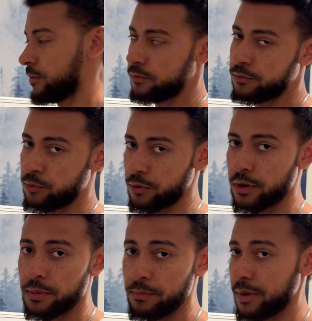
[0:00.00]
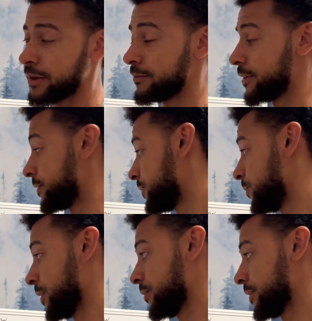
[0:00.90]
for benefits,
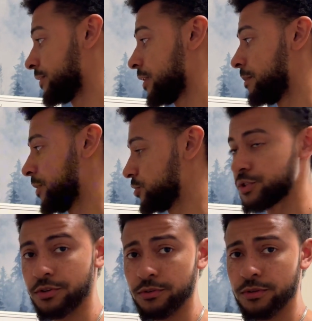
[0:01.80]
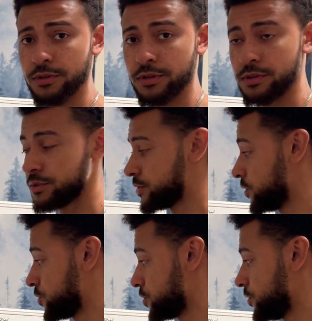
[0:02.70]
whether it's emotional,
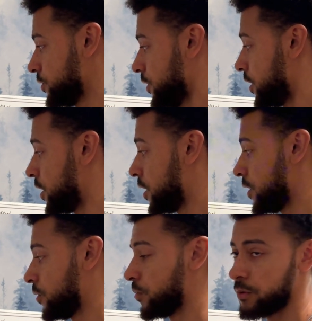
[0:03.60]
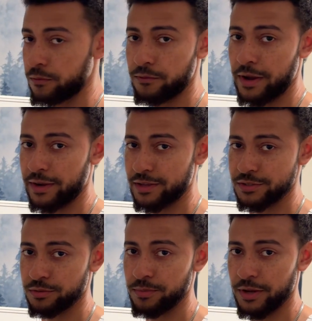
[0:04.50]
social, or
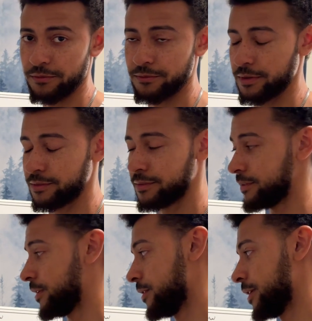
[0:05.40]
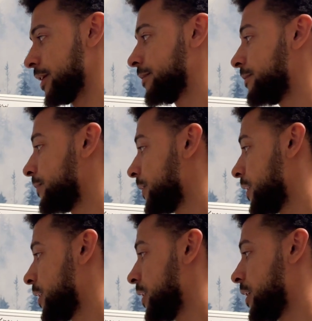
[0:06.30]
financial benefits. All right,
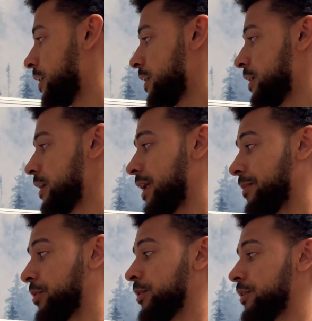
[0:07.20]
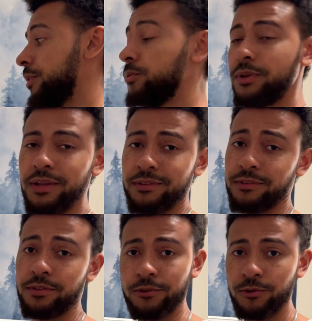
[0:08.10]
and I put you need
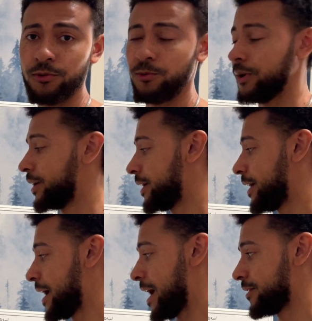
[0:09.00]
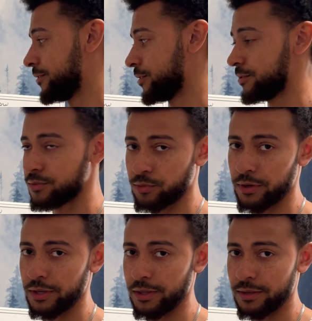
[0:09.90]
two out of those
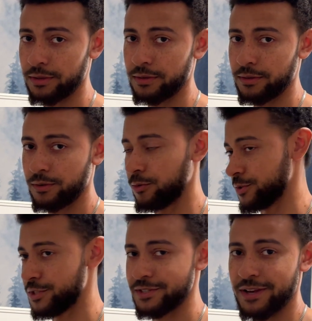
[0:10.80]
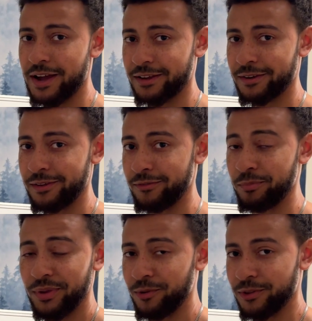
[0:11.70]
three, or she's not going to
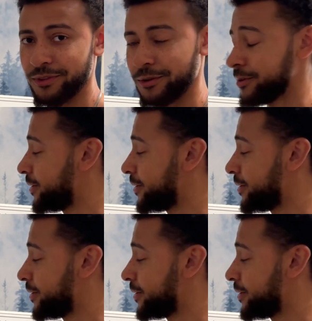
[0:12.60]
even be with you.